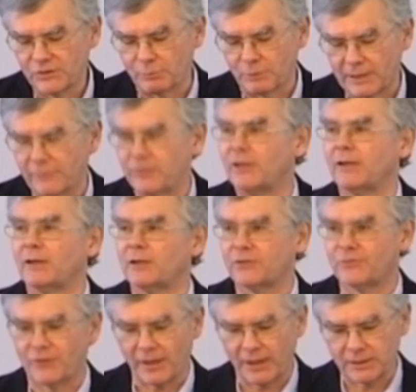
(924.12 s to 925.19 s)
whatever the English
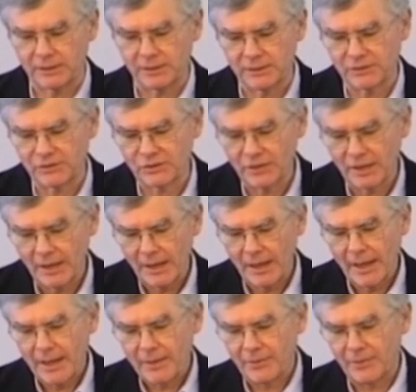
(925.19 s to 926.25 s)
for that is,
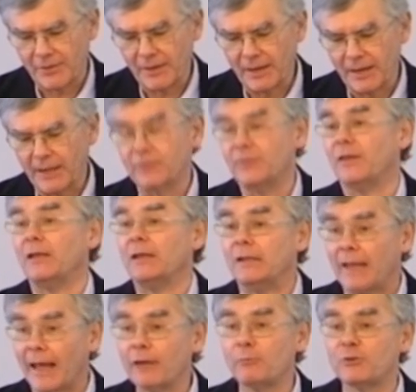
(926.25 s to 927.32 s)
in the
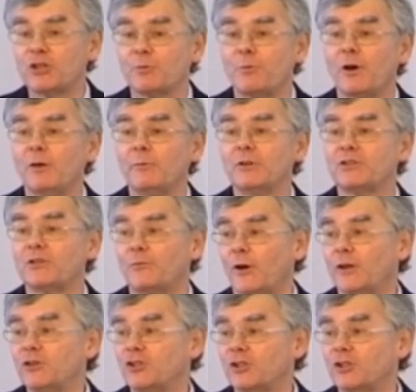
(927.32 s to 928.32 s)
language departments, French,